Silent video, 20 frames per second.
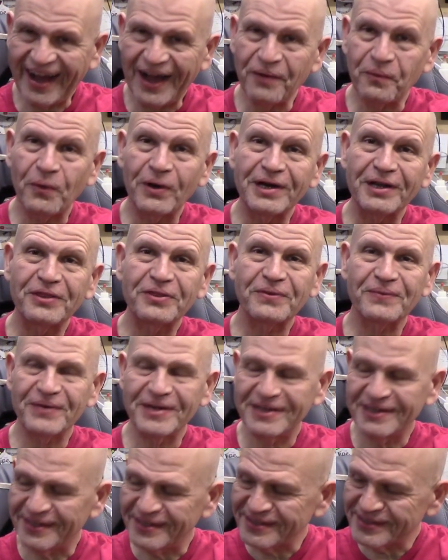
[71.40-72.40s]
I wanted three
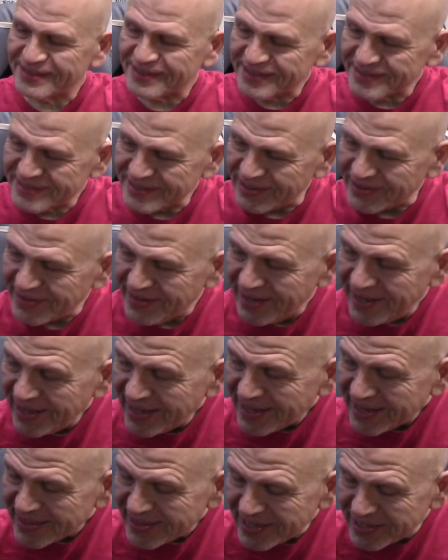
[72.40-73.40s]
nuns. So
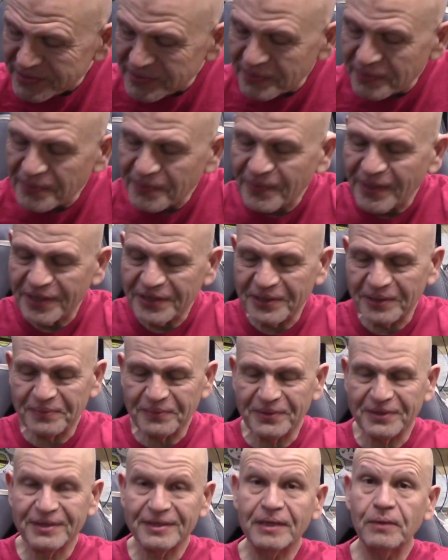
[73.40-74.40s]
that's what we wound up
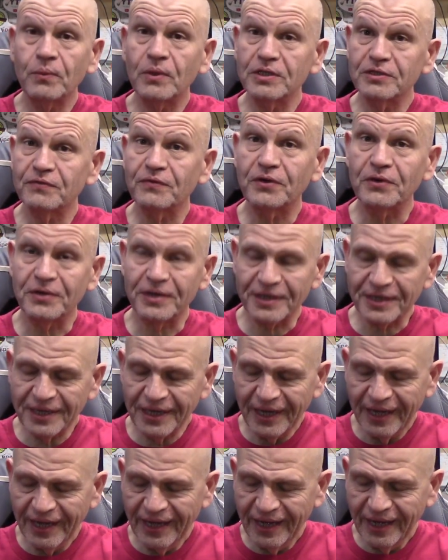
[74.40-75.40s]
with. It was voted.
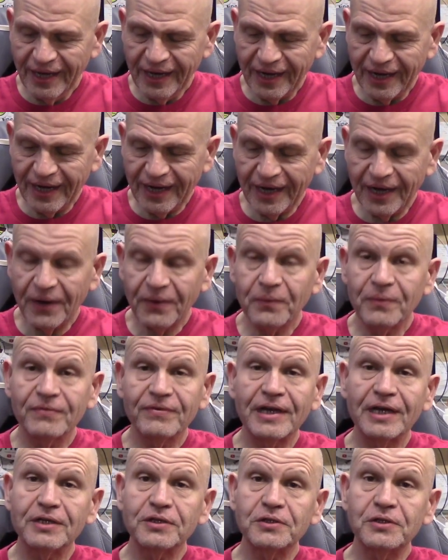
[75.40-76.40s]
Uh, we've
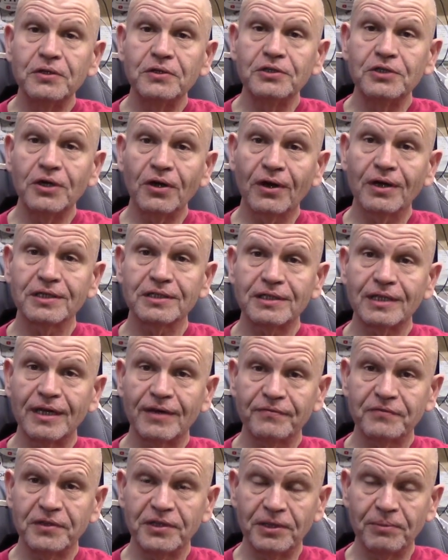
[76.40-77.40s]
got two jars
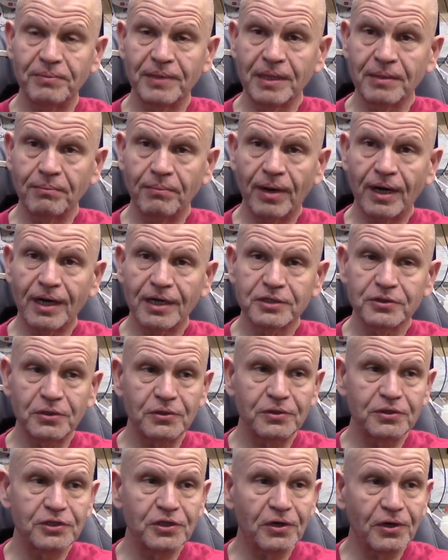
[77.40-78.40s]
left in the big
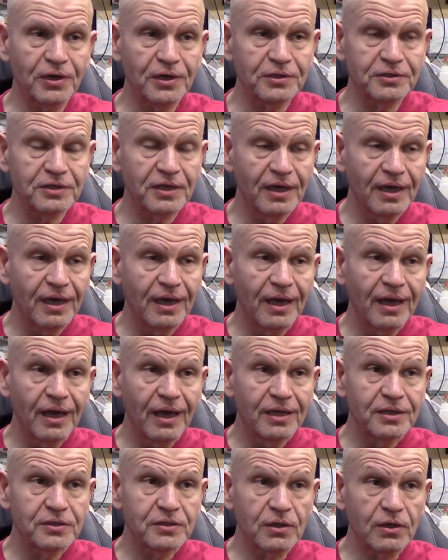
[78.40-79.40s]
Boxo jars.
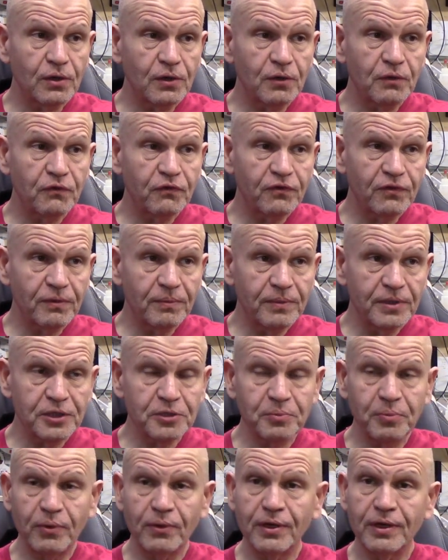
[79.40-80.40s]
So from this
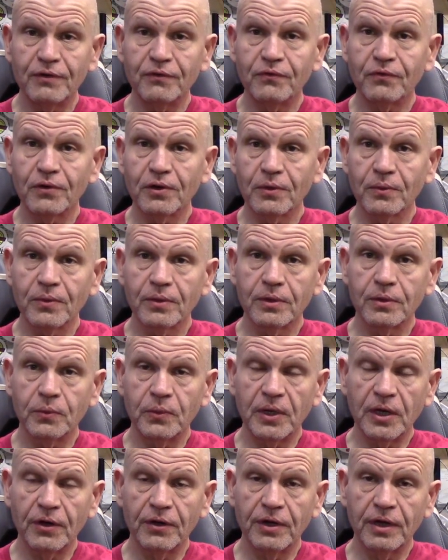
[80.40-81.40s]
point forward,
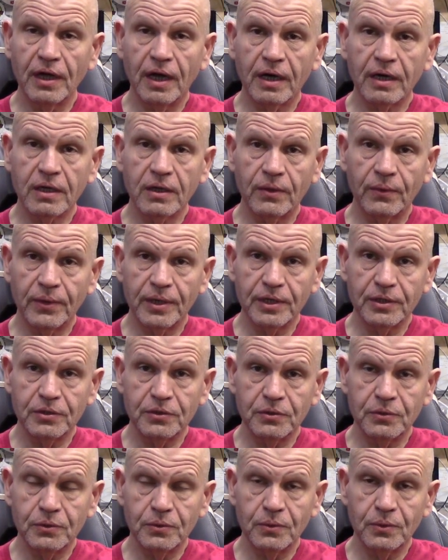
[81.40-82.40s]
we are not going
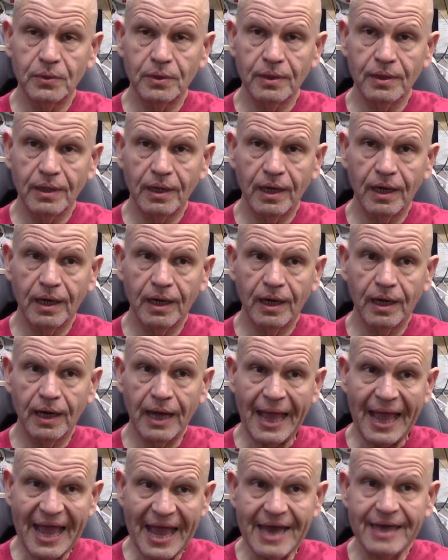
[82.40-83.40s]
to uh,
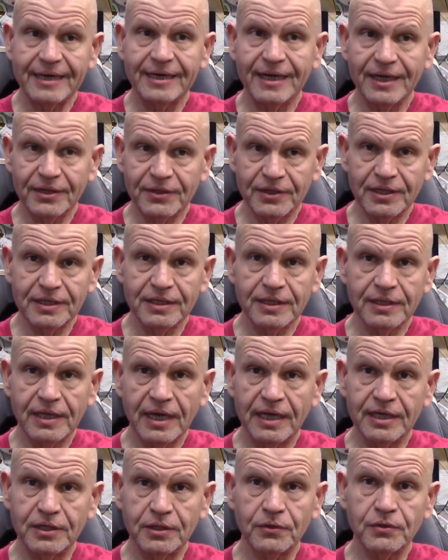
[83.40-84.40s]
add anything to
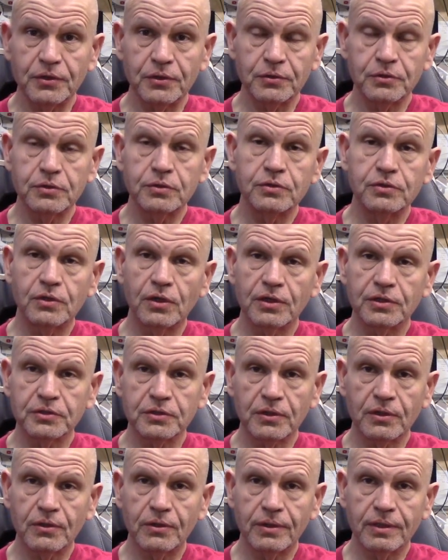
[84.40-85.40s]
that until those two jars
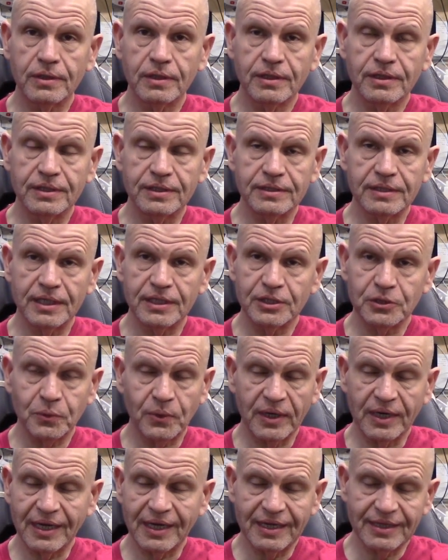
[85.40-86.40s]
are gone because I just
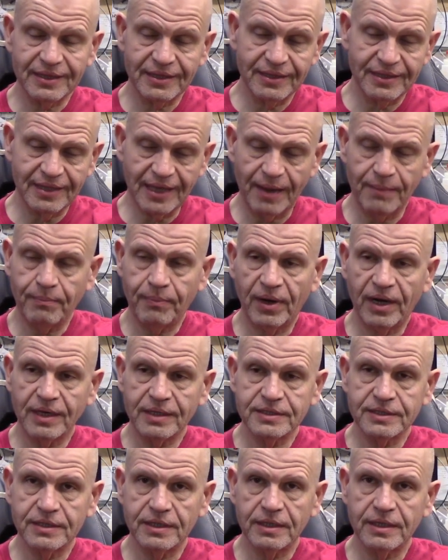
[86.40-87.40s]
want to get that
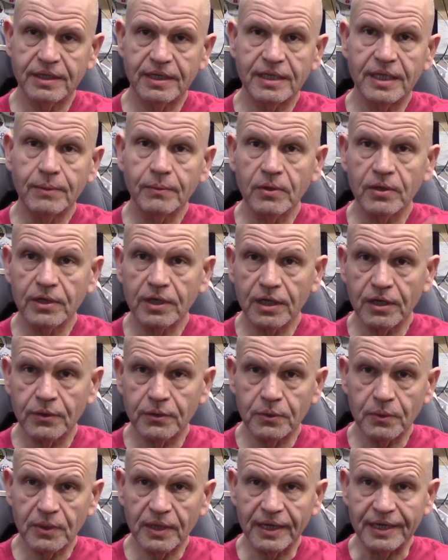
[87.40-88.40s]
box done. And then we're going to go
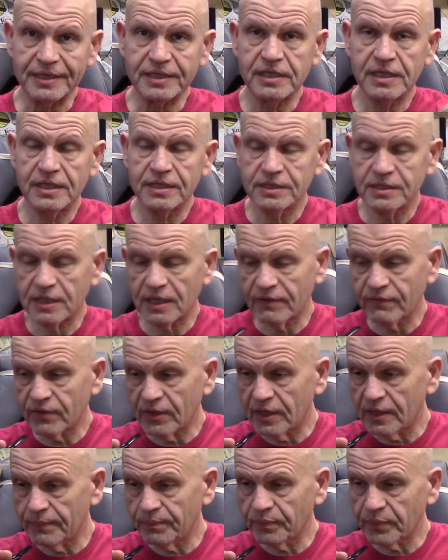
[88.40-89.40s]
to a lot of tins that I've
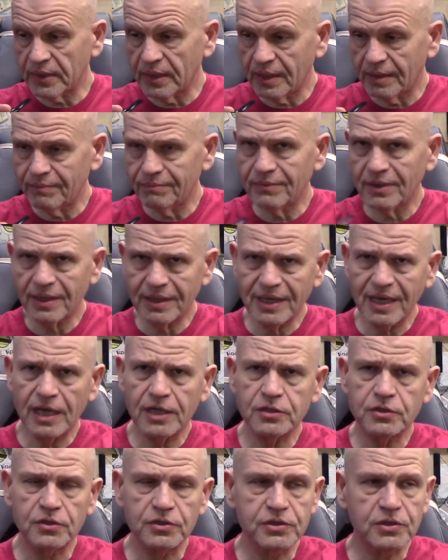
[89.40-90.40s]
got, um,
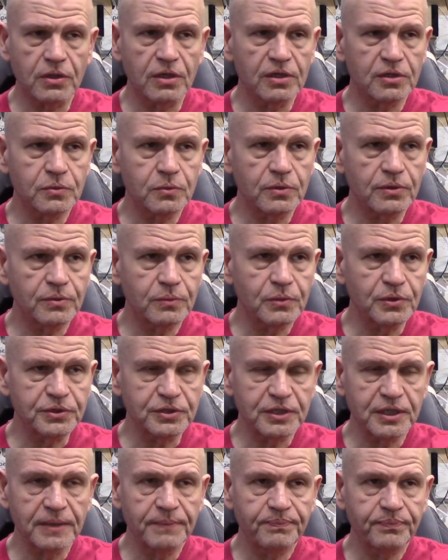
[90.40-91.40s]
occasional jars. We'll, we'll
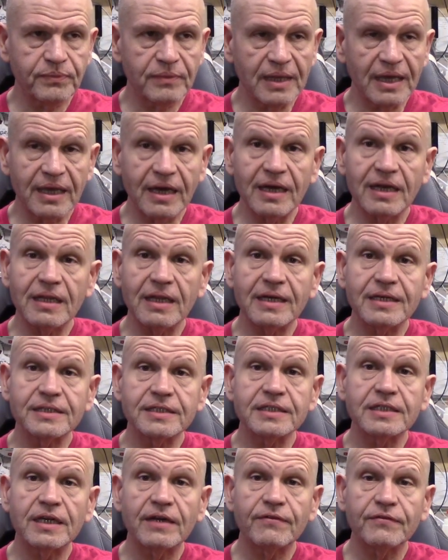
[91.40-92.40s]
see. Got a lot of
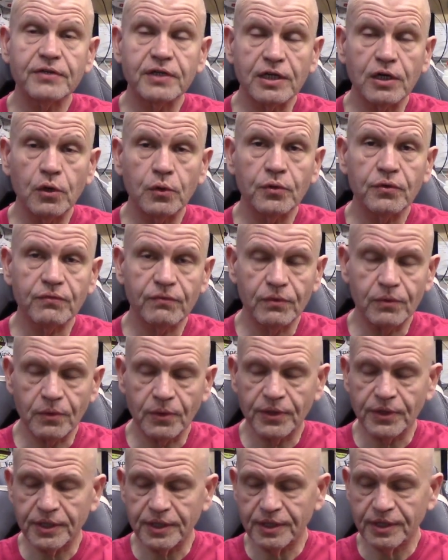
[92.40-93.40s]
stuff to go through
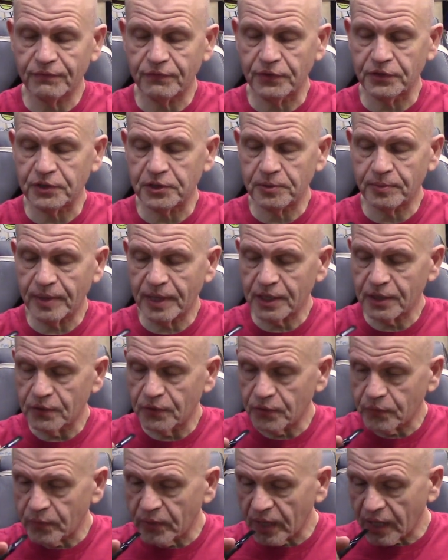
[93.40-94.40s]
on the for the tobacco
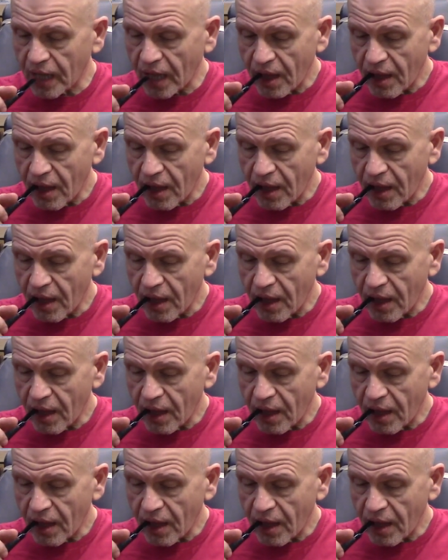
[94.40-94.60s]
of the week.